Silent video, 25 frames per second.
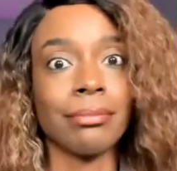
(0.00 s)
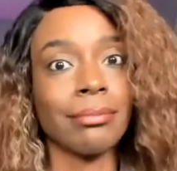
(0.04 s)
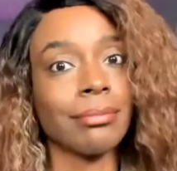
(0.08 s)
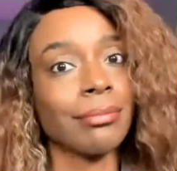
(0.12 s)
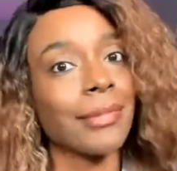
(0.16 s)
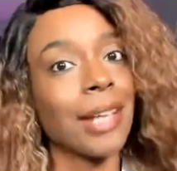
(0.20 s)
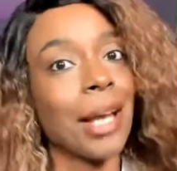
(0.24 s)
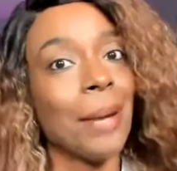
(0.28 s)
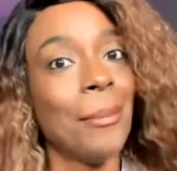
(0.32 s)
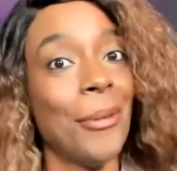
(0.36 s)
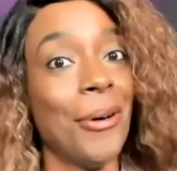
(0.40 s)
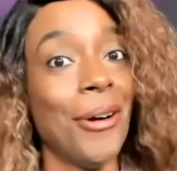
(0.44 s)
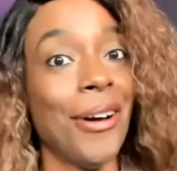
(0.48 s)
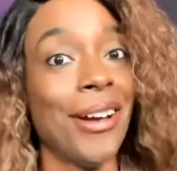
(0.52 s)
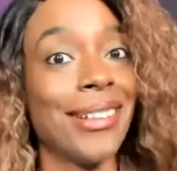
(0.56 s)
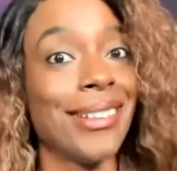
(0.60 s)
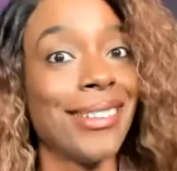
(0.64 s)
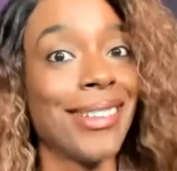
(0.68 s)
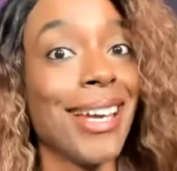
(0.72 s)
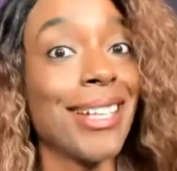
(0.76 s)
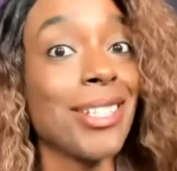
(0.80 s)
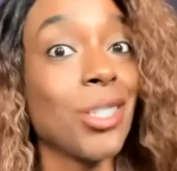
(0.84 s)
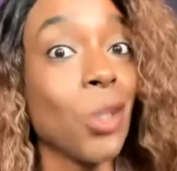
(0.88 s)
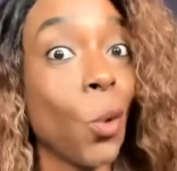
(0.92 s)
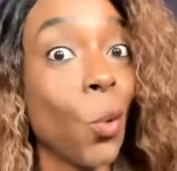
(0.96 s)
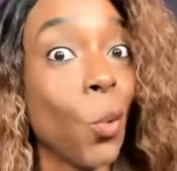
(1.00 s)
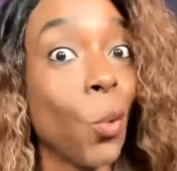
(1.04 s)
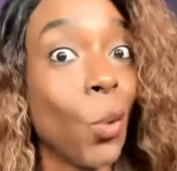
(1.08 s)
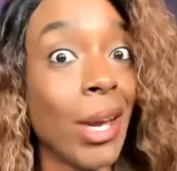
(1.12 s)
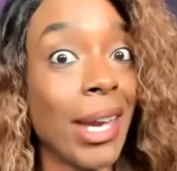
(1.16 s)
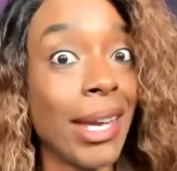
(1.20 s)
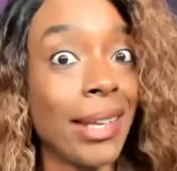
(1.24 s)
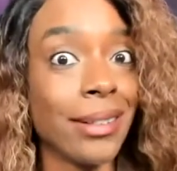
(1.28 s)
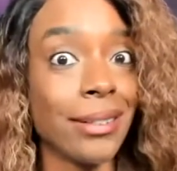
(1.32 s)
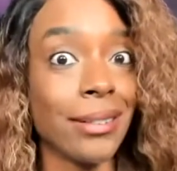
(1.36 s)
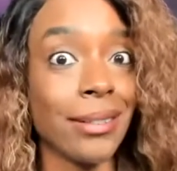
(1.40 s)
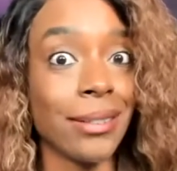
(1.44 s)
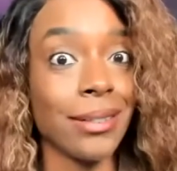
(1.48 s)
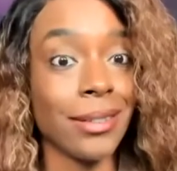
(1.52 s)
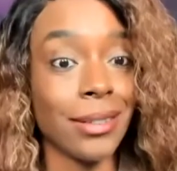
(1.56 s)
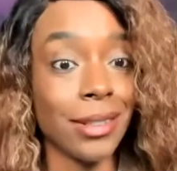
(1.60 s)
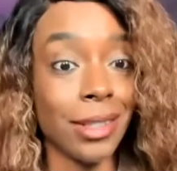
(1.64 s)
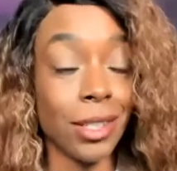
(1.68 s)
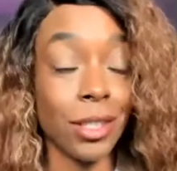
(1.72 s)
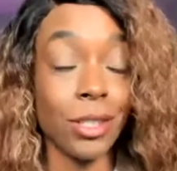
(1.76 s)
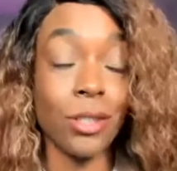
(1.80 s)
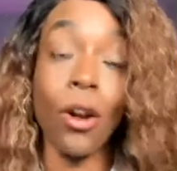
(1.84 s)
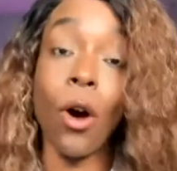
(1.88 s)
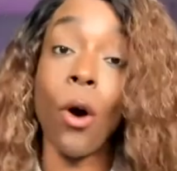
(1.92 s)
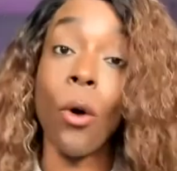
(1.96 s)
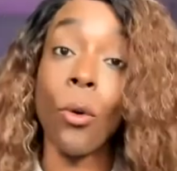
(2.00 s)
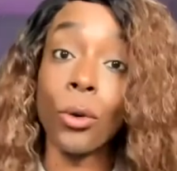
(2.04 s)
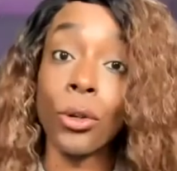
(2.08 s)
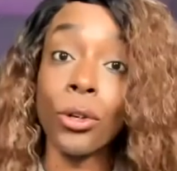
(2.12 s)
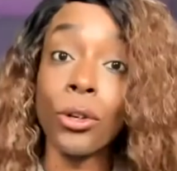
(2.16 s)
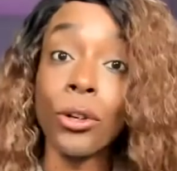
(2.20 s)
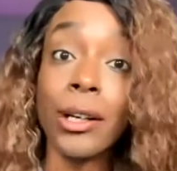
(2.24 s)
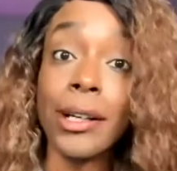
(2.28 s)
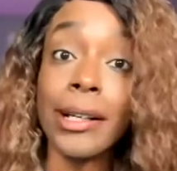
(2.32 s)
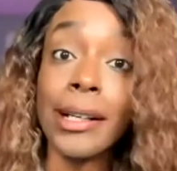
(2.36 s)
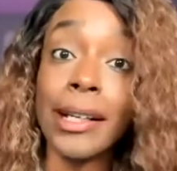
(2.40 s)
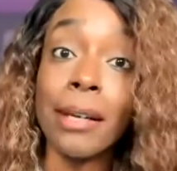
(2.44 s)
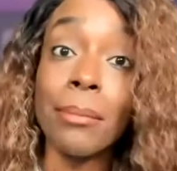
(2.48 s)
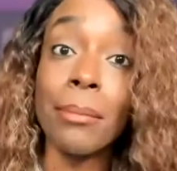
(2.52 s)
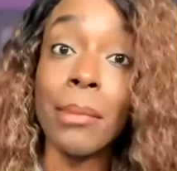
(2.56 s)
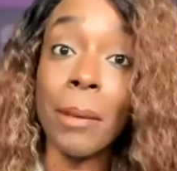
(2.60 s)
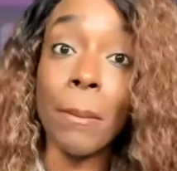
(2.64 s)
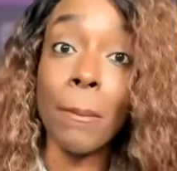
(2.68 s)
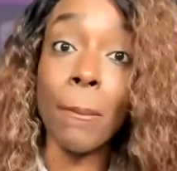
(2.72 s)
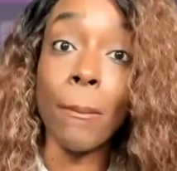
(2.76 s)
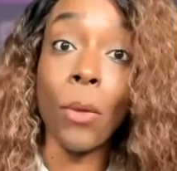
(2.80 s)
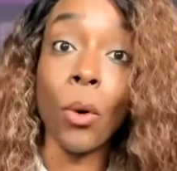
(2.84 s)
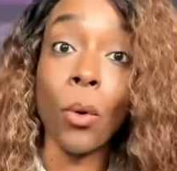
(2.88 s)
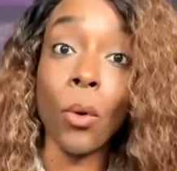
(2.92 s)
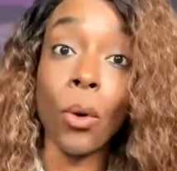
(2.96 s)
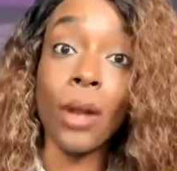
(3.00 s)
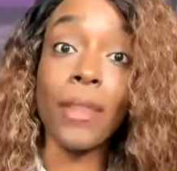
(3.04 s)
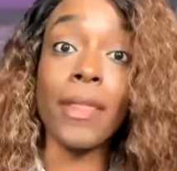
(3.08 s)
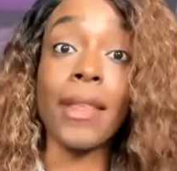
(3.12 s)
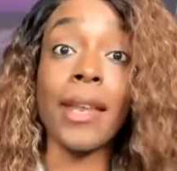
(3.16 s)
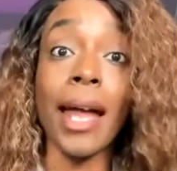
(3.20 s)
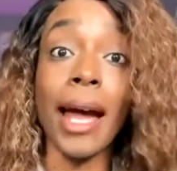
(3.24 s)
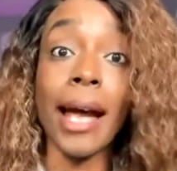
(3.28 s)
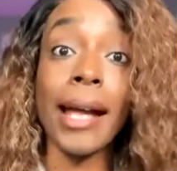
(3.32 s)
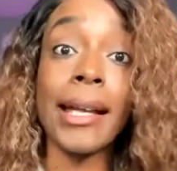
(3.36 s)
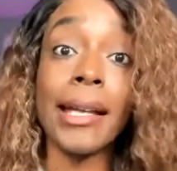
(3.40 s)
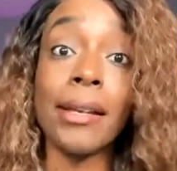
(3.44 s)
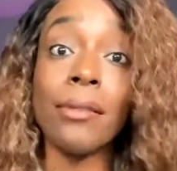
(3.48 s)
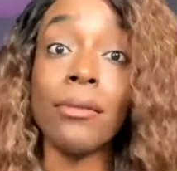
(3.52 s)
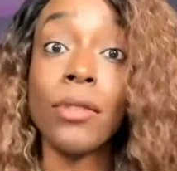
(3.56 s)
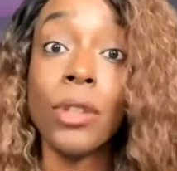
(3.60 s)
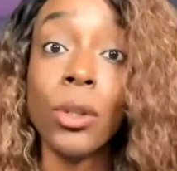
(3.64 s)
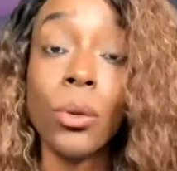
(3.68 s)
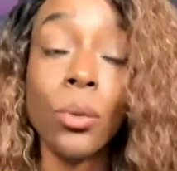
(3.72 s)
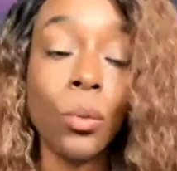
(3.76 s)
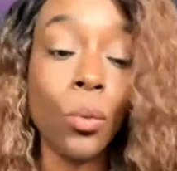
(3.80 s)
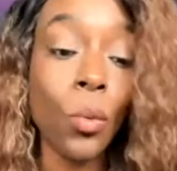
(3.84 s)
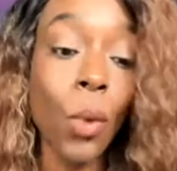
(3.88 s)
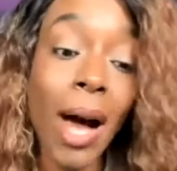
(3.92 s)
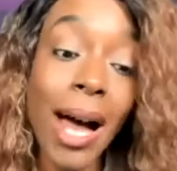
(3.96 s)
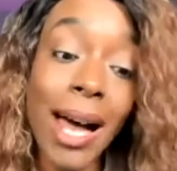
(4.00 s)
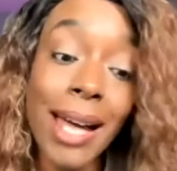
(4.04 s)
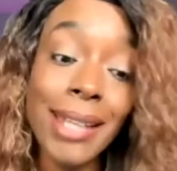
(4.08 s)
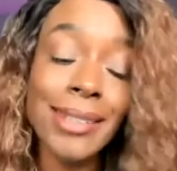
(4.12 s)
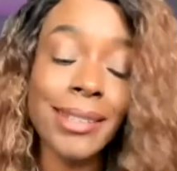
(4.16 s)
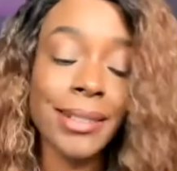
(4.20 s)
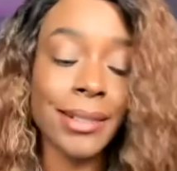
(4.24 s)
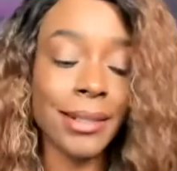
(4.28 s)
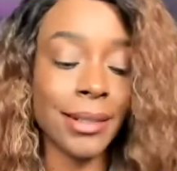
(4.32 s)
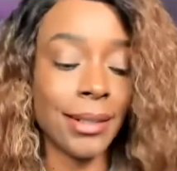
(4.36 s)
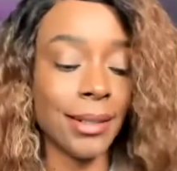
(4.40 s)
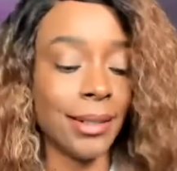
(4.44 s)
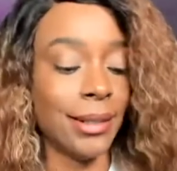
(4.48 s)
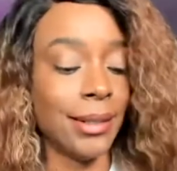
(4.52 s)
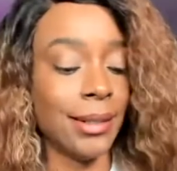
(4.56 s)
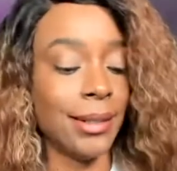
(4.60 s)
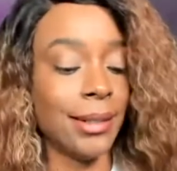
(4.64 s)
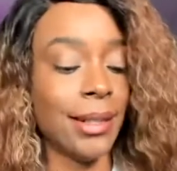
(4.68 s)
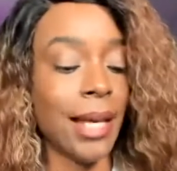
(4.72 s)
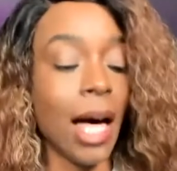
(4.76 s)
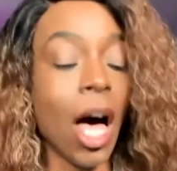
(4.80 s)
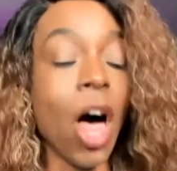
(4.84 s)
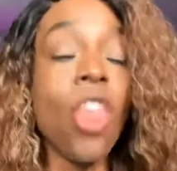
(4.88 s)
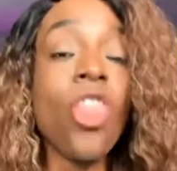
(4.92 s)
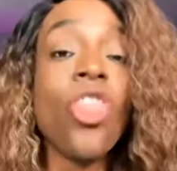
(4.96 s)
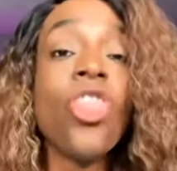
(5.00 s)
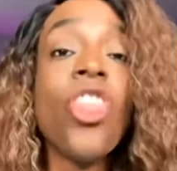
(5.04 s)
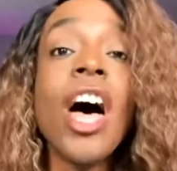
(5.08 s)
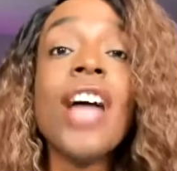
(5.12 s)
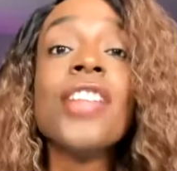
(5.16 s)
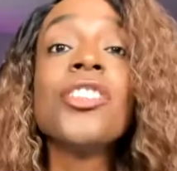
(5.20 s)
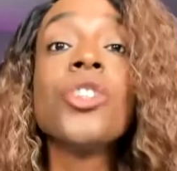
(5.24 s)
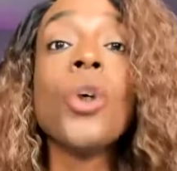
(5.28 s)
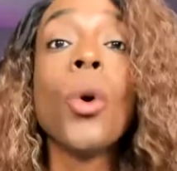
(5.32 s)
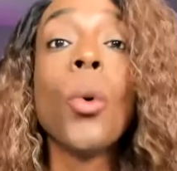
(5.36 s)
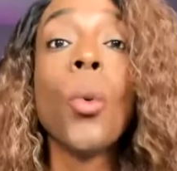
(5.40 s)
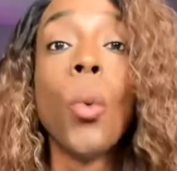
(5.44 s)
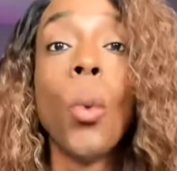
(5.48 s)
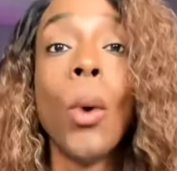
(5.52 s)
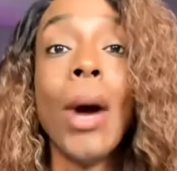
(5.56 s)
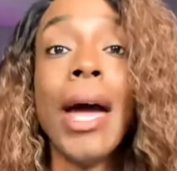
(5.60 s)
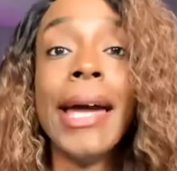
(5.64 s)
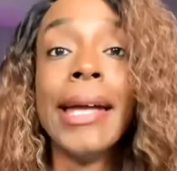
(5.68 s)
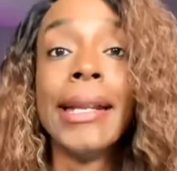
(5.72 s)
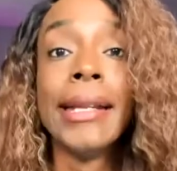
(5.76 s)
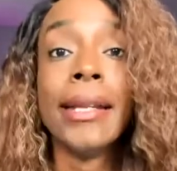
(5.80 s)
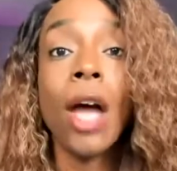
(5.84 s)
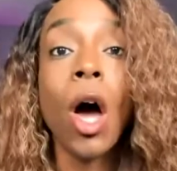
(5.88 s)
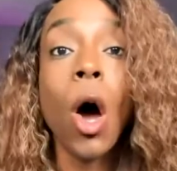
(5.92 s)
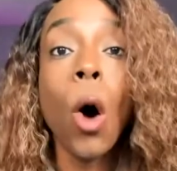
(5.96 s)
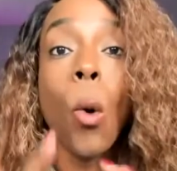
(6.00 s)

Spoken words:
Come on, that's a win. Oh, you're going to give me more than I give you? What? That's a win.